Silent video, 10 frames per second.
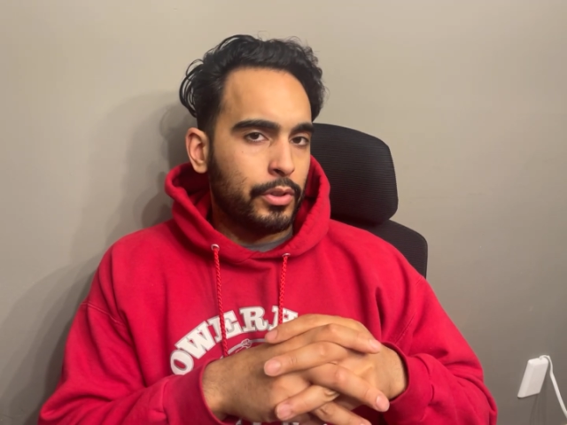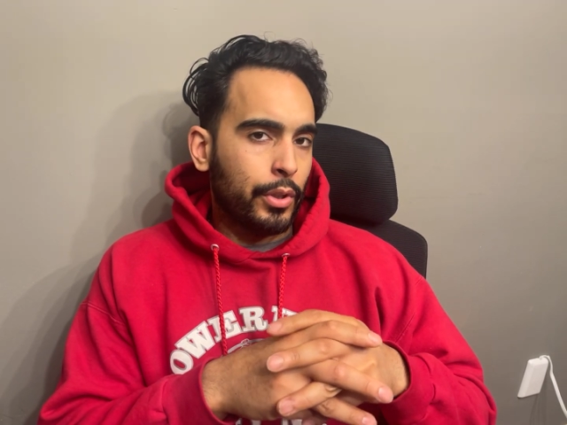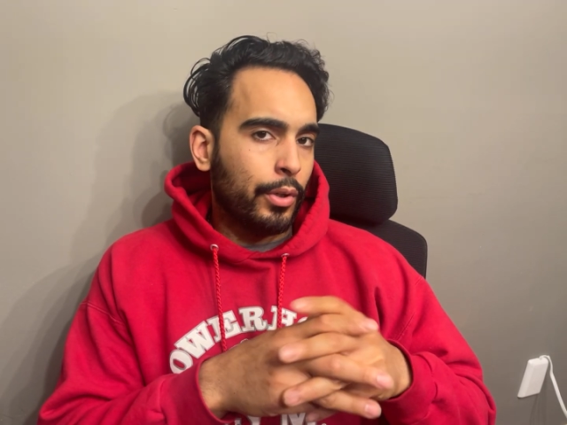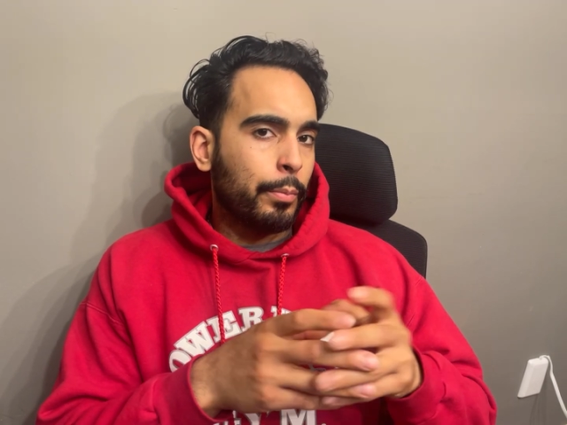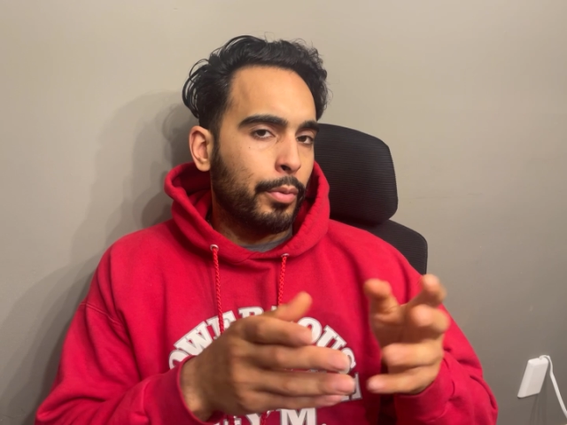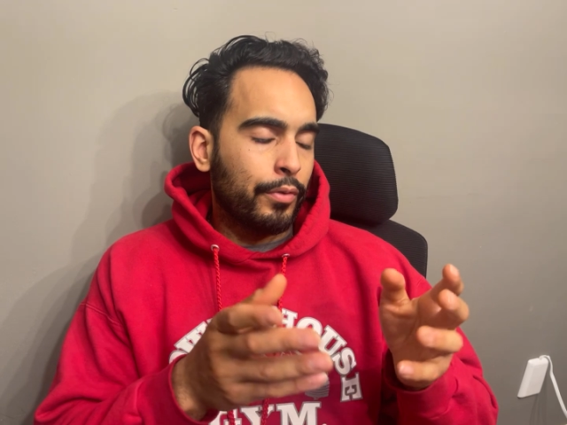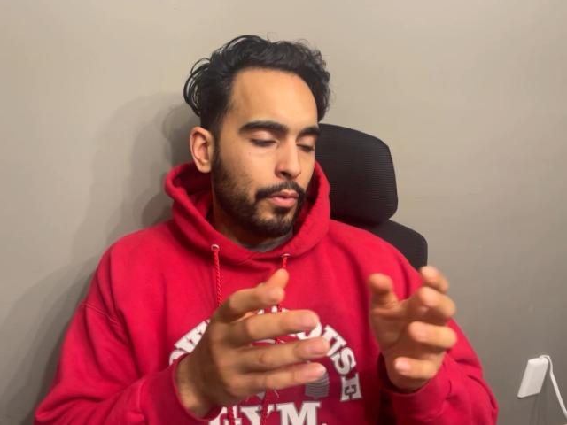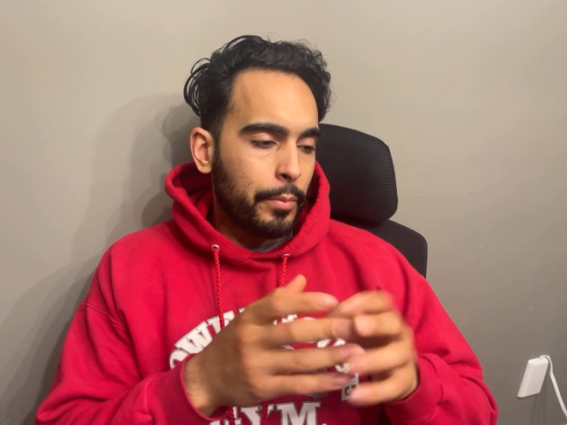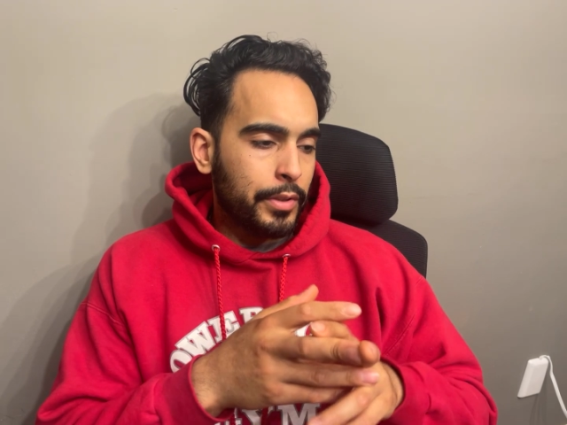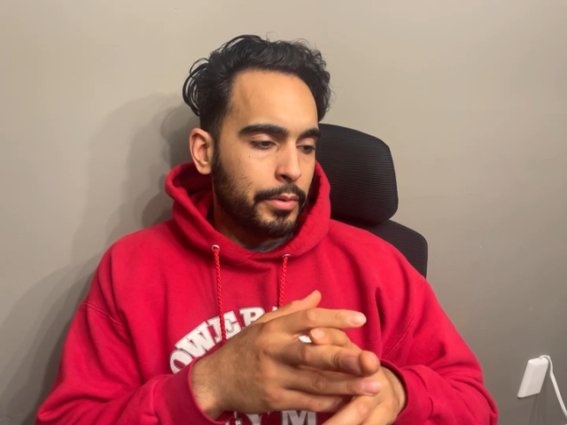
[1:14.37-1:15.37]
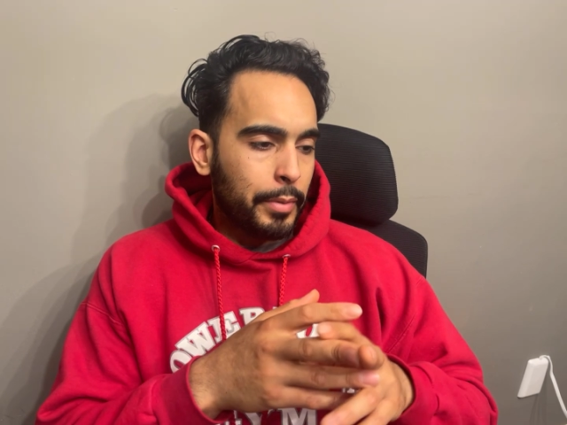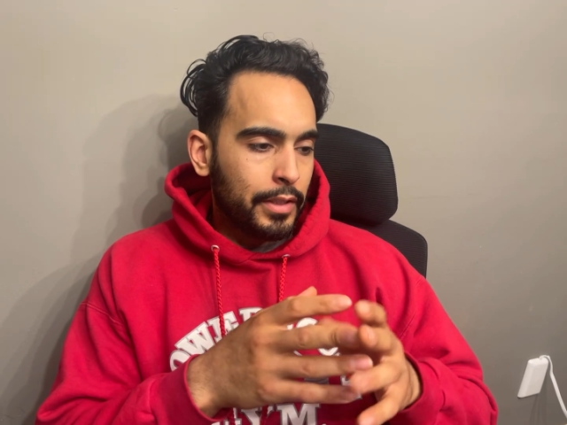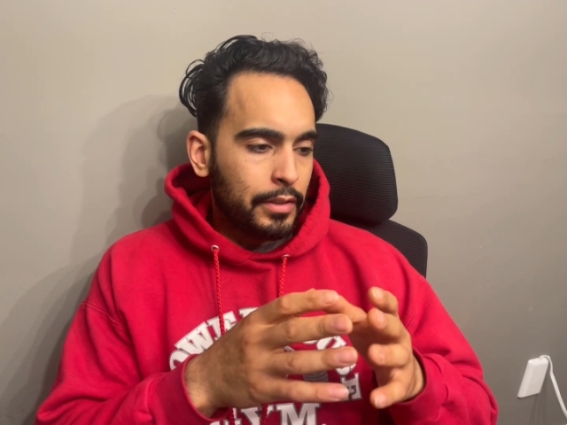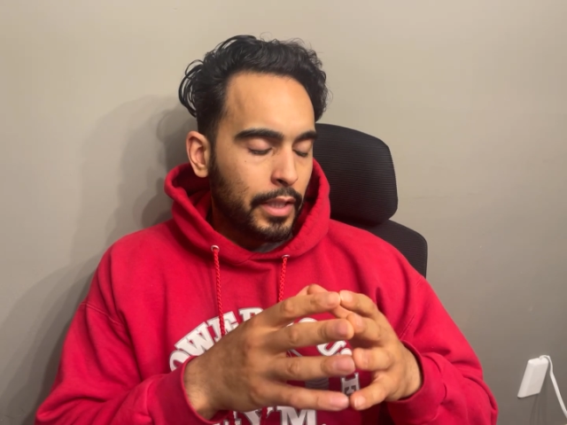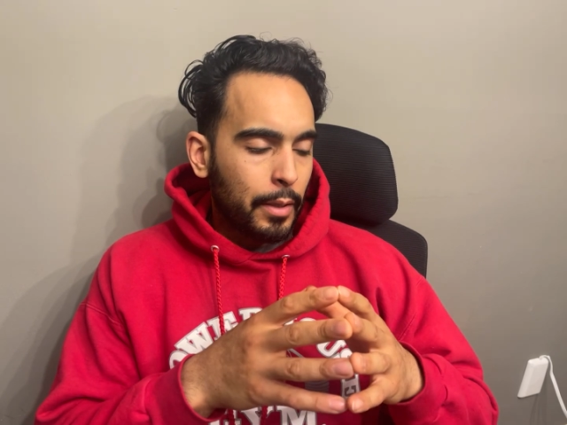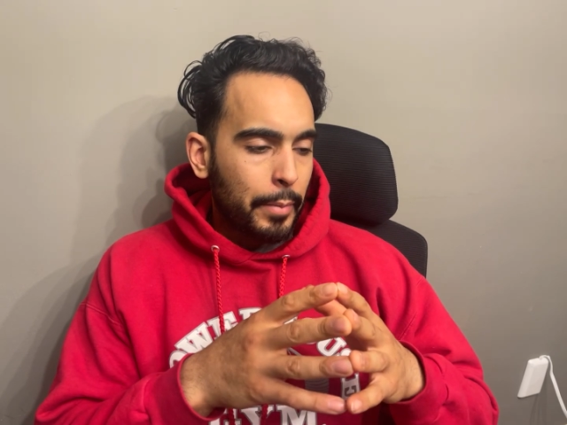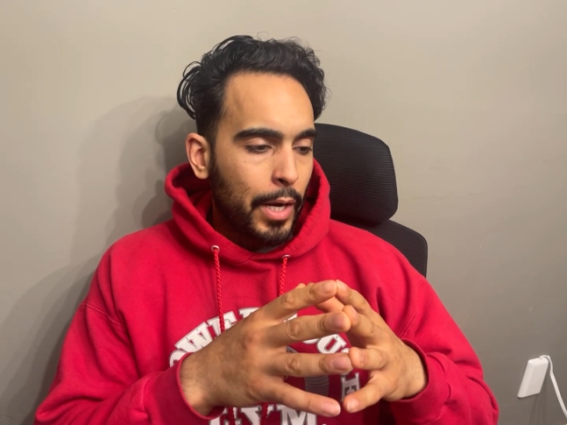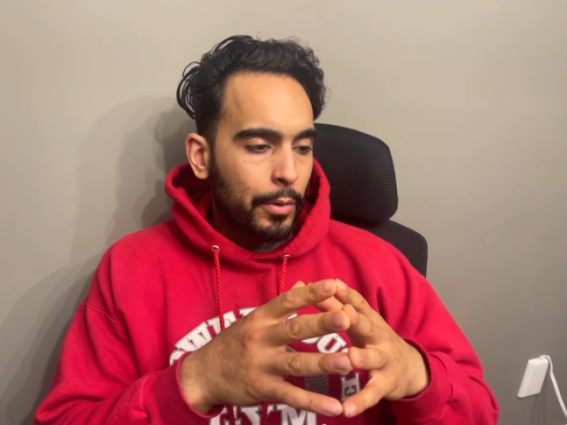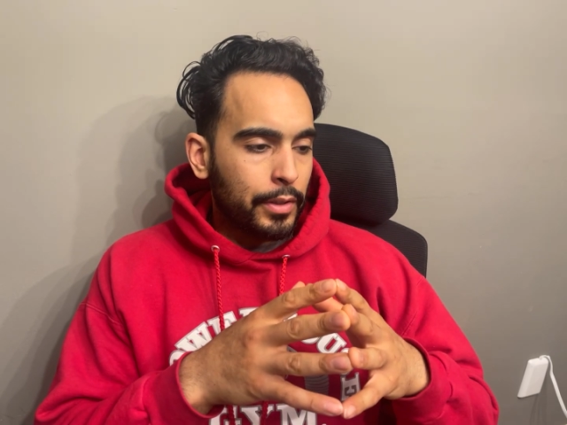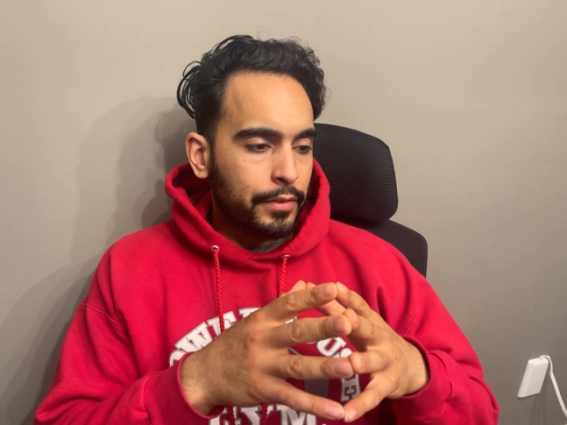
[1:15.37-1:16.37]
you're performance based like a
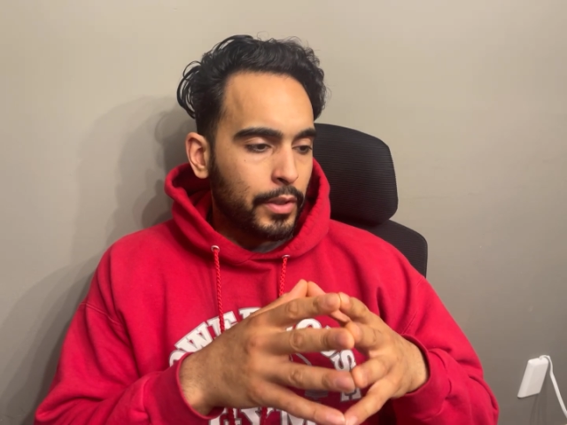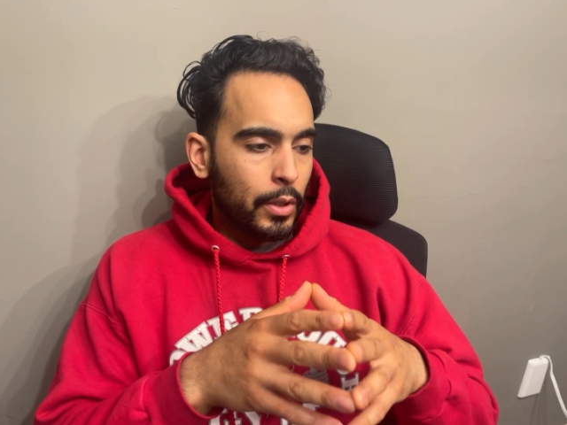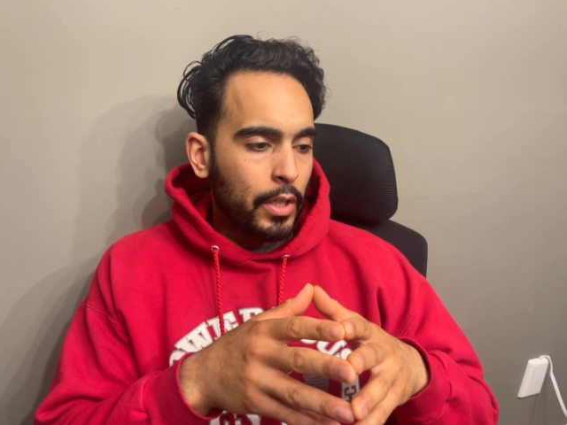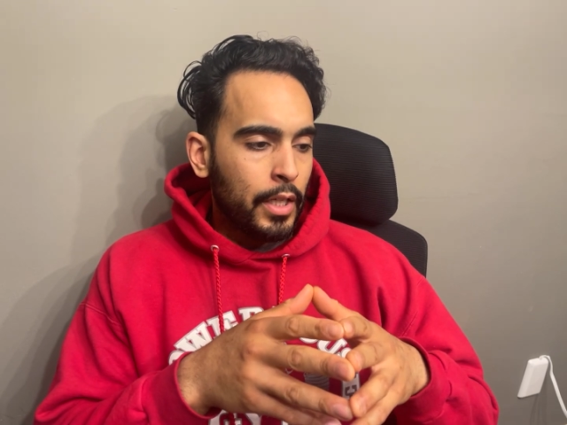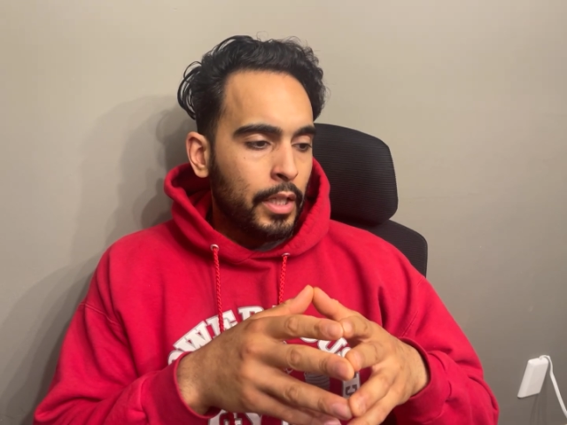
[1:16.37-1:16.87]
power lifter.